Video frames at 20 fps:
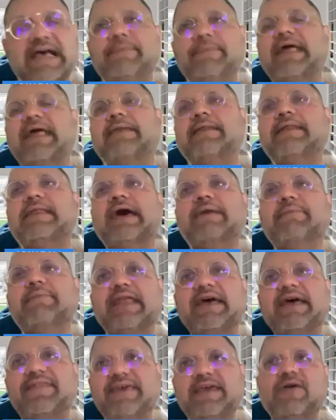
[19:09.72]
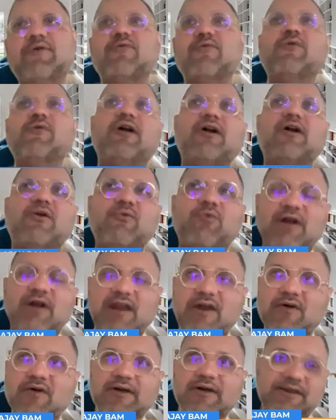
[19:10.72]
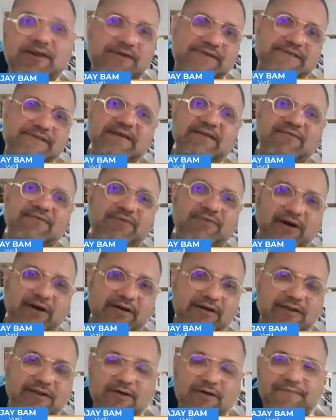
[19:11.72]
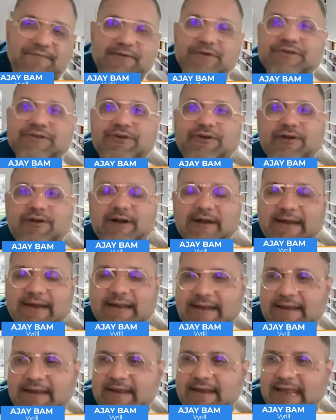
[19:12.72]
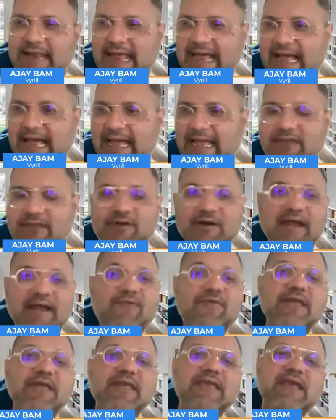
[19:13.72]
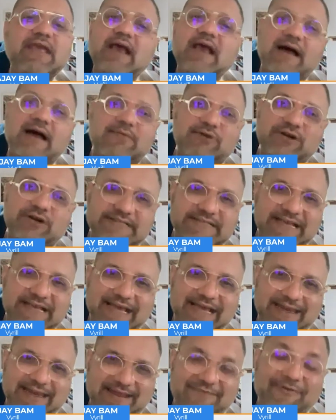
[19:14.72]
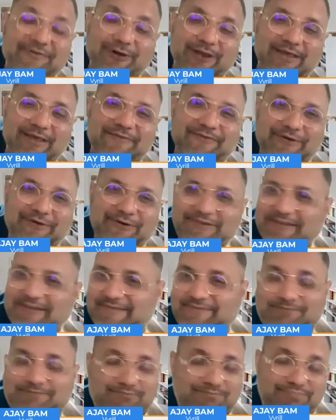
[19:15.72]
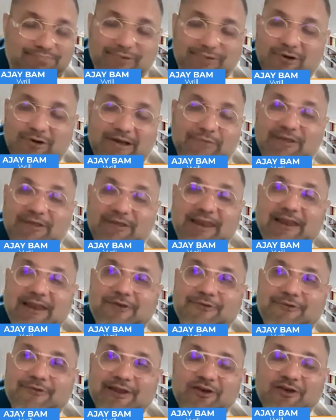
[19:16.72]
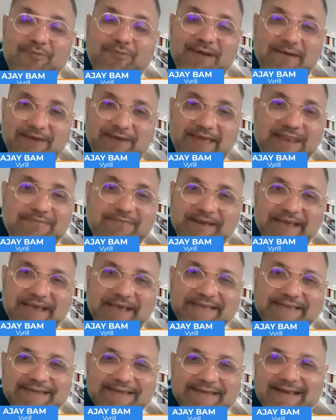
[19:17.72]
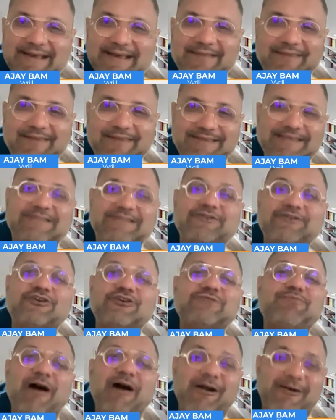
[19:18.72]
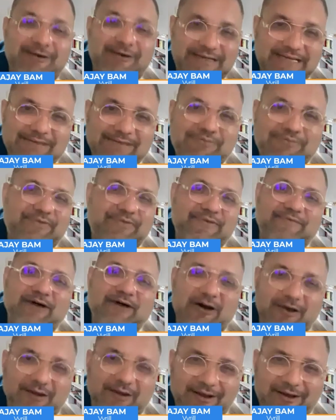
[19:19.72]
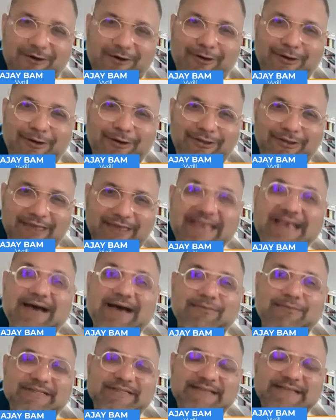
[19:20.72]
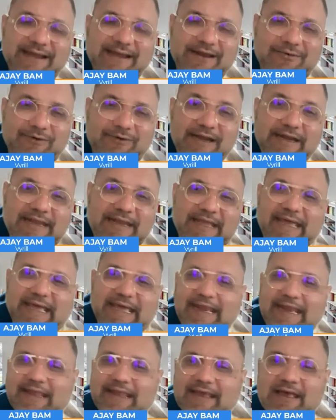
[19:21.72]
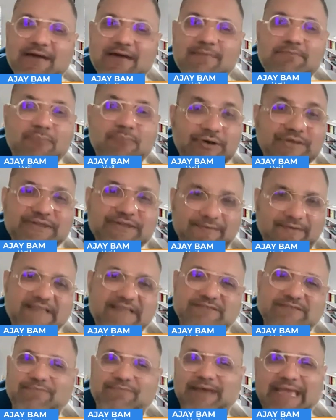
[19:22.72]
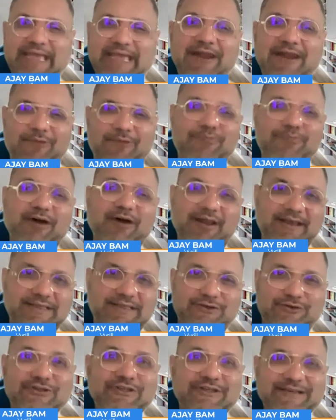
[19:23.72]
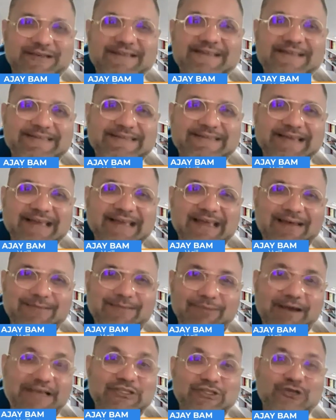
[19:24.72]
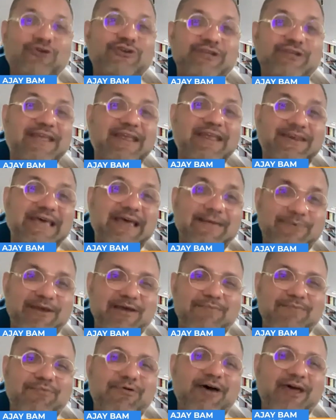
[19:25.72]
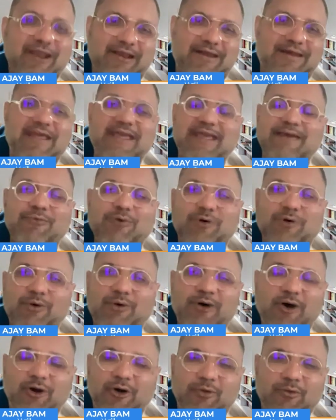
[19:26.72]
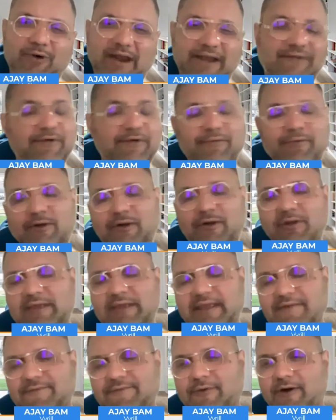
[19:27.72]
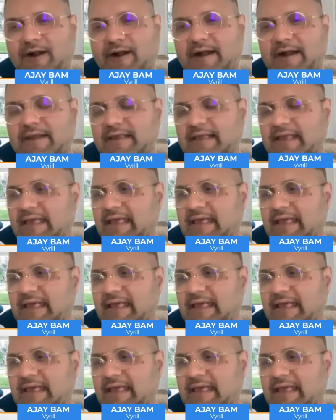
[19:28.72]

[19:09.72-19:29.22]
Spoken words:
I mean, I think we're going to see in very near future, every e-commerce site, if you just really literally open up any page, there's a search bar on top of on the e-commerce site, right? And most of us begin our product searches by typing a product name or whatever we're looking for.